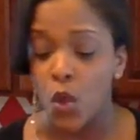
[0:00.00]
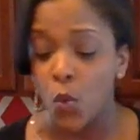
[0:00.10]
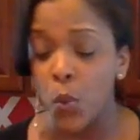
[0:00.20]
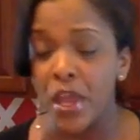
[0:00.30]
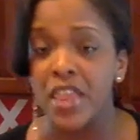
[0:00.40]

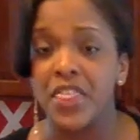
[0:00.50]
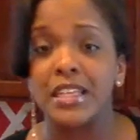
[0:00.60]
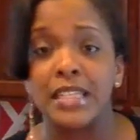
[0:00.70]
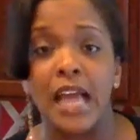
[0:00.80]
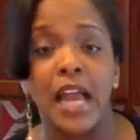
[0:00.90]
with
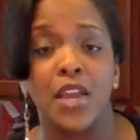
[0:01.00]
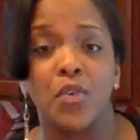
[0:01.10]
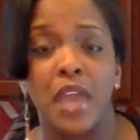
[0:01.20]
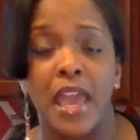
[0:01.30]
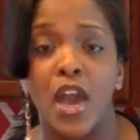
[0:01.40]
dino
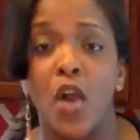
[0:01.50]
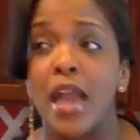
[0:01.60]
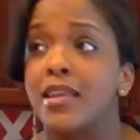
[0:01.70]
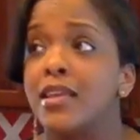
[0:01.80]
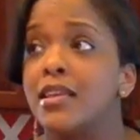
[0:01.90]
kale,
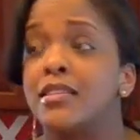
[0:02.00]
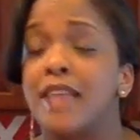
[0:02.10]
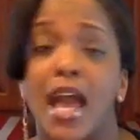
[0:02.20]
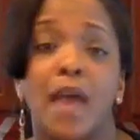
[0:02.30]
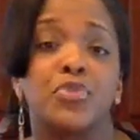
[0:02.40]
and it is
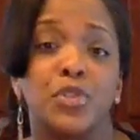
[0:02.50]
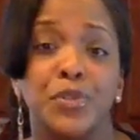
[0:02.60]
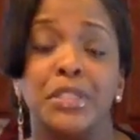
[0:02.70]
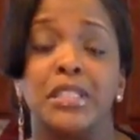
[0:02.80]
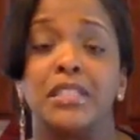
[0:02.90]

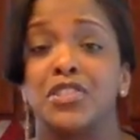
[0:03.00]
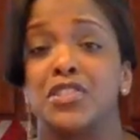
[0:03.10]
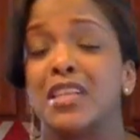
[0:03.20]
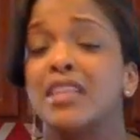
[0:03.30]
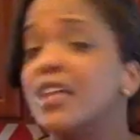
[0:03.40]
absolutely delicious.
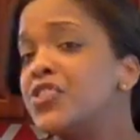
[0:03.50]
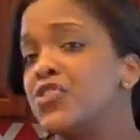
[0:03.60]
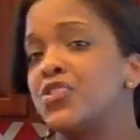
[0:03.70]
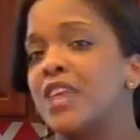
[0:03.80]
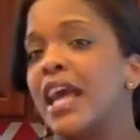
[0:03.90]
I love
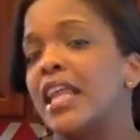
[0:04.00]
Caesar salad,